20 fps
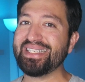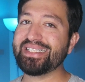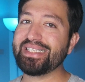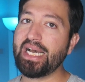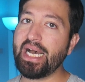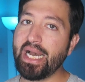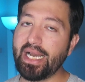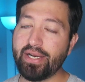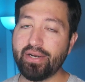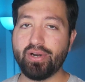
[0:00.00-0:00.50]

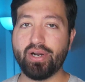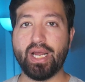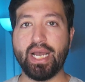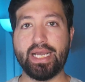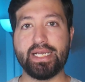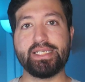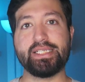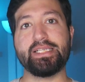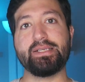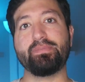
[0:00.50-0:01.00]
entire
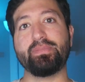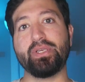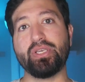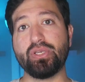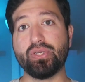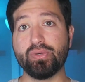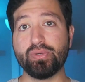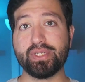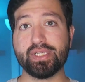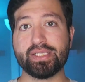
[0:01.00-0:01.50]

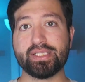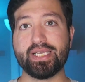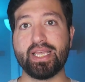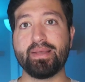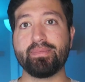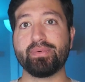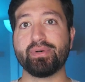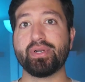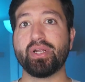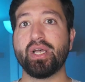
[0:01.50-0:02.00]
IGPU
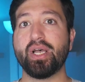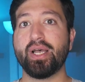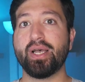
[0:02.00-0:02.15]
disabled,